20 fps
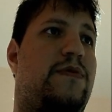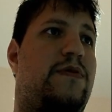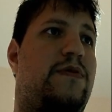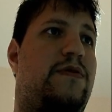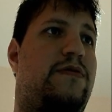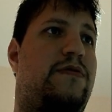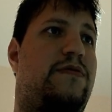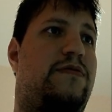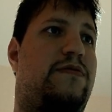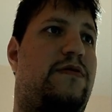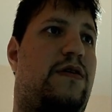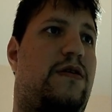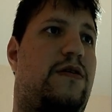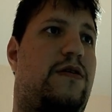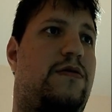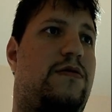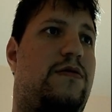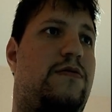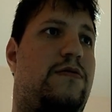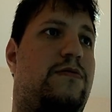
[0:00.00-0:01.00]

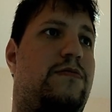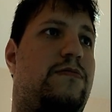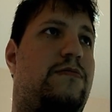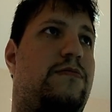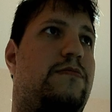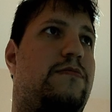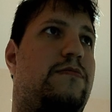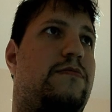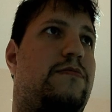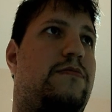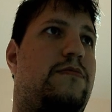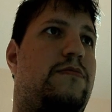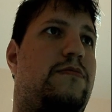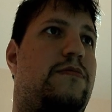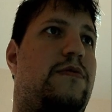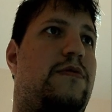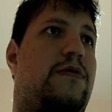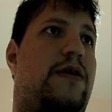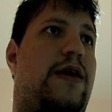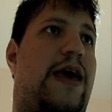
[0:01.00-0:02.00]
so
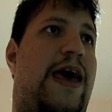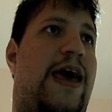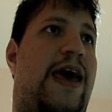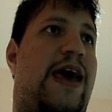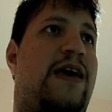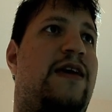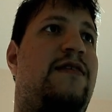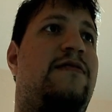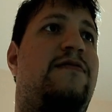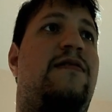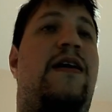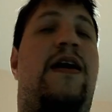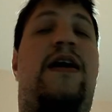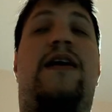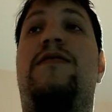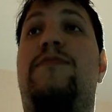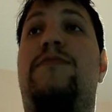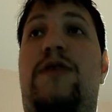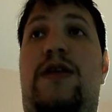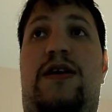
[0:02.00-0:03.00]
A is the
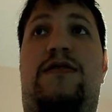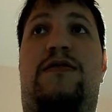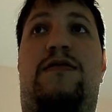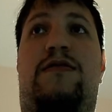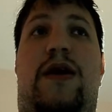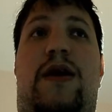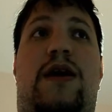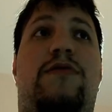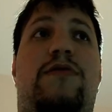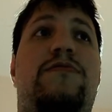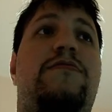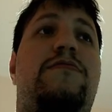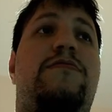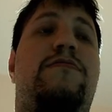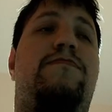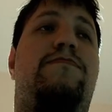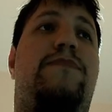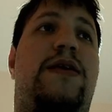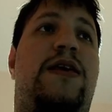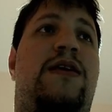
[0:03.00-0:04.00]
accumulated amount,
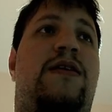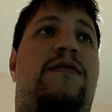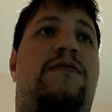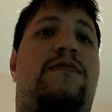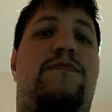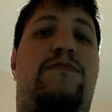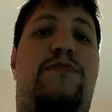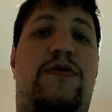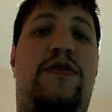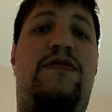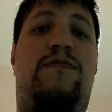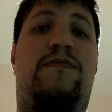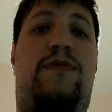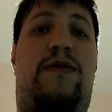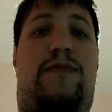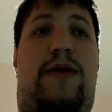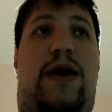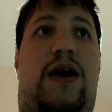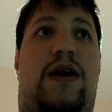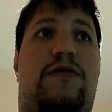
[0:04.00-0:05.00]
P is the principal
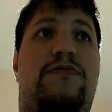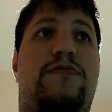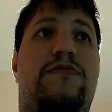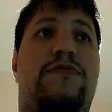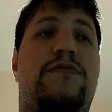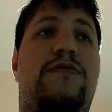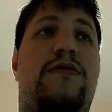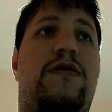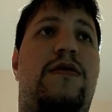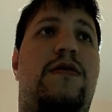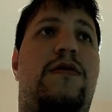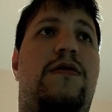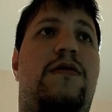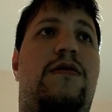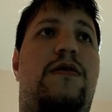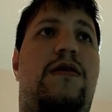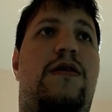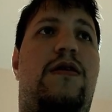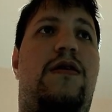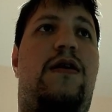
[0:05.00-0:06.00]
amount,
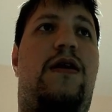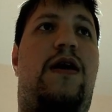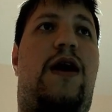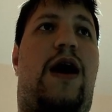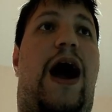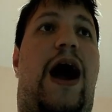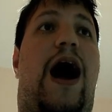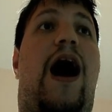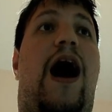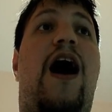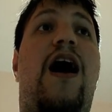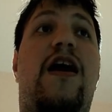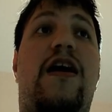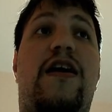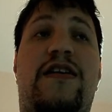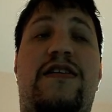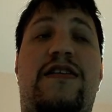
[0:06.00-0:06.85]
R is